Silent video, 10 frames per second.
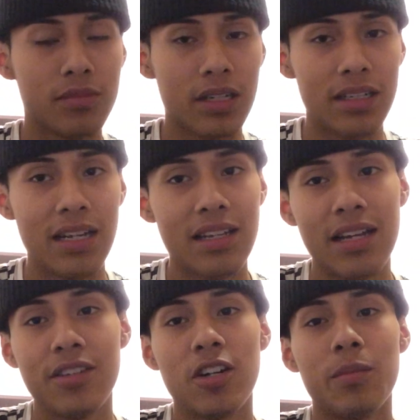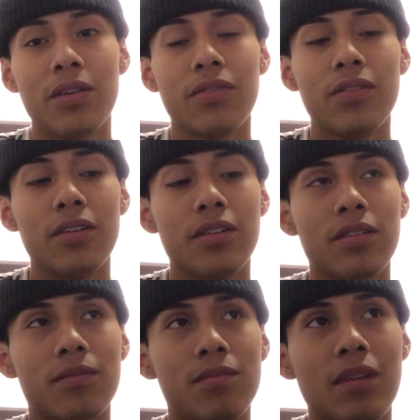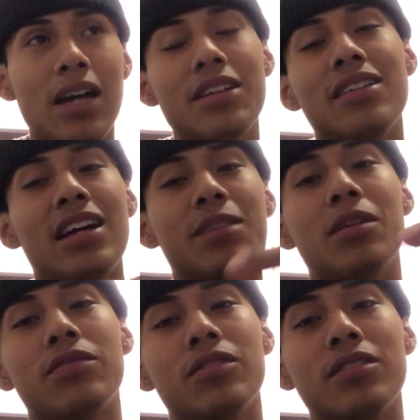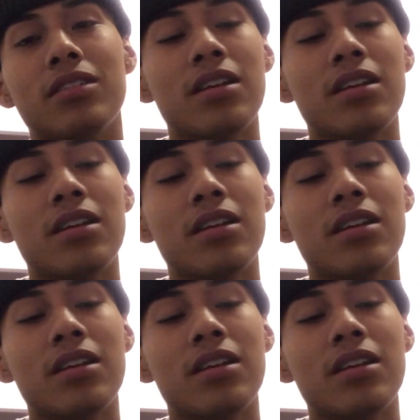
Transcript: and I landed on my foot. I didn't land on my foot.